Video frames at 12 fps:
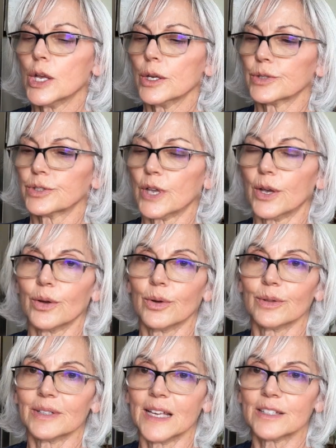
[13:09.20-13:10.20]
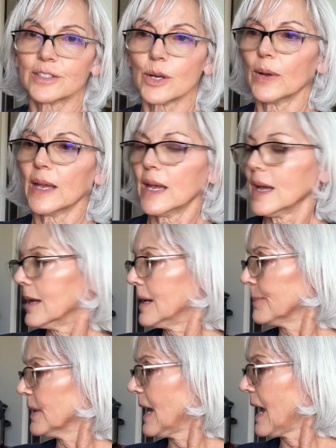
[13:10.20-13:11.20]
So let's go ahead.
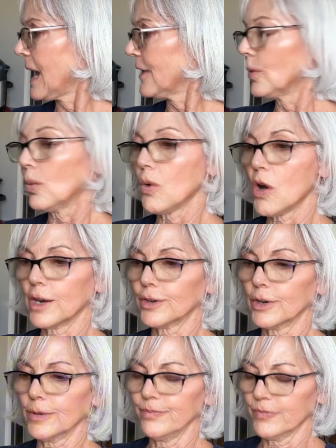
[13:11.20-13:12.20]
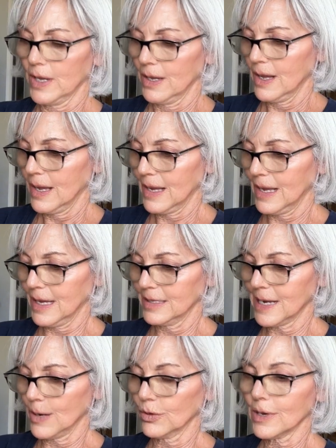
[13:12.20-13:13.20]
I'm going to add the water, and
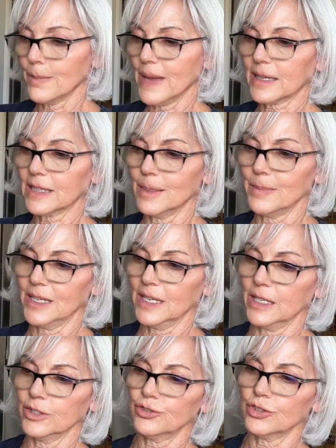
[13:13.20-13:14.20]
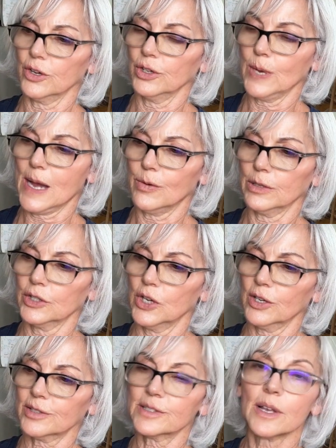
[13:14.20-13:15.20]
I will come back in a minute and show you how it
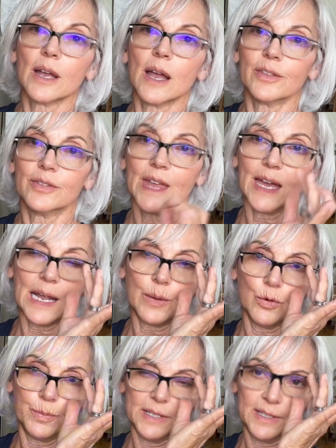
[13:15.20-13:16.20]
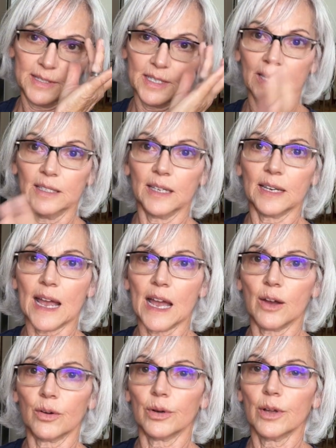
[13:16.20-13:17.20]
looks. Then I will be sitting it
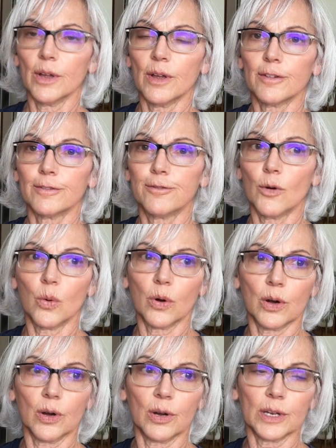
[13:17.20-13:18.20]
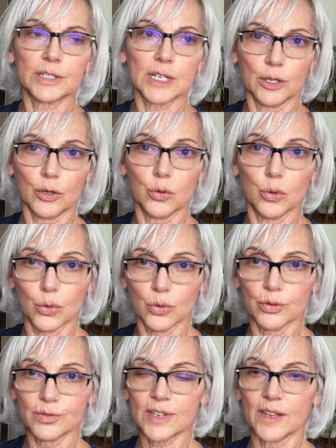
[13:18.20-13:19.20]
out until it
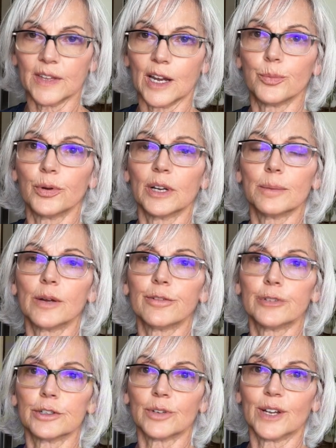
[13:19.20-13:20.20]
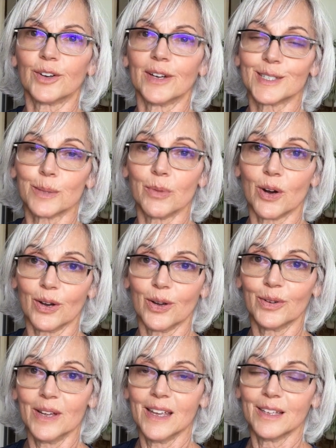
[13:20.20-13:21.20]
cools, and then I'll put it in my refrigerator, and
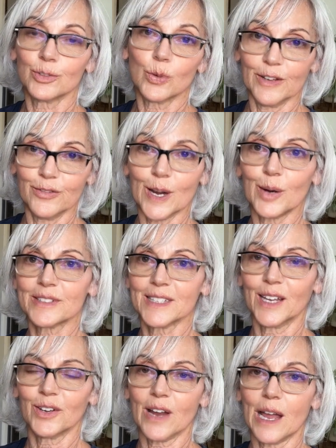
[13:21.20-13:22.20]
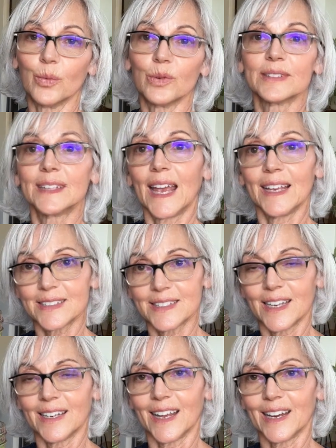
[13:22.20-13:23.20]
tomorrow, 24 hours later, I will taste
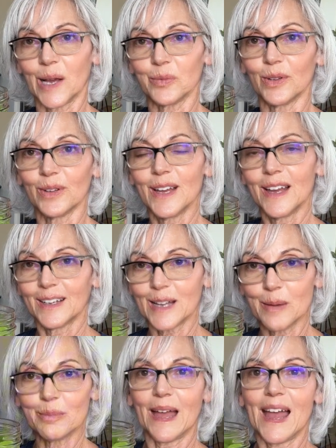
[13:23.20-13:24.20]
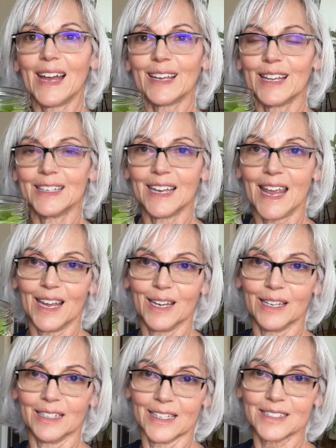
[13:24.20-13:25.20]
it, and I will come back
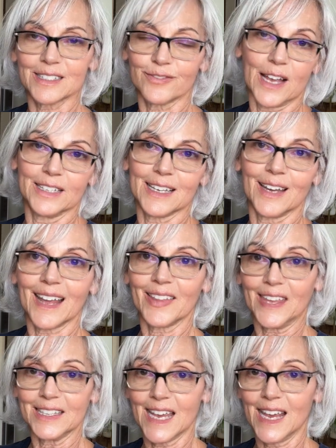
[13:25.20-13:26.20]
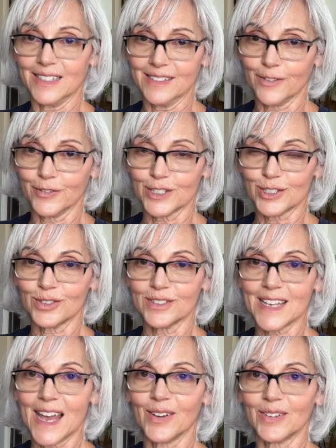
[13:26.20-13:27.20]
and let's find out how they taste if it
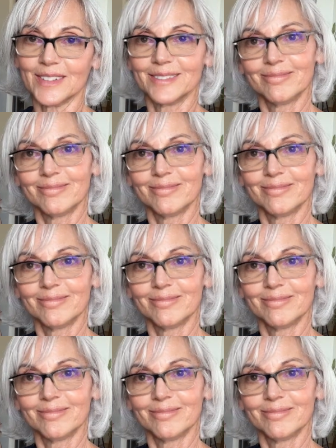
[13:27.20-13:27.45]
turns out.